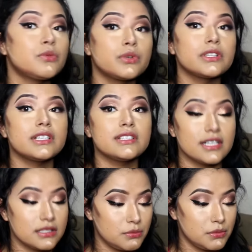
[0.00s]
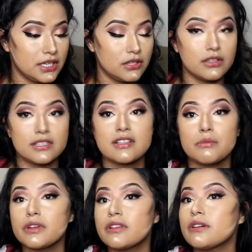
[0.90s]
This really does make you
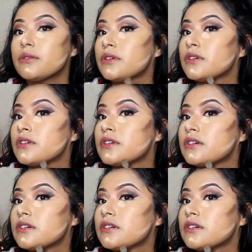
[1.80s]
look slimmer though.